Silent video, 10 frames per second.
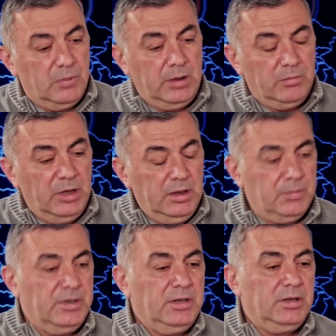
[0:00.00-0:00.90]
In my
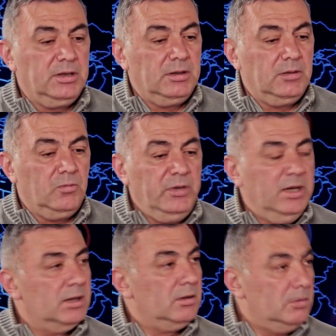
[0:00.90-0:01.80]
opinion,
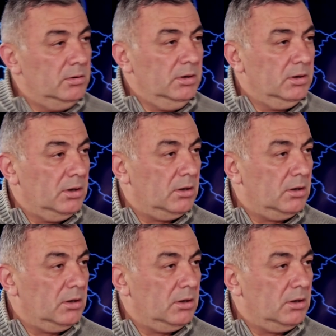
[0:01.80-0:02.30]
we alone,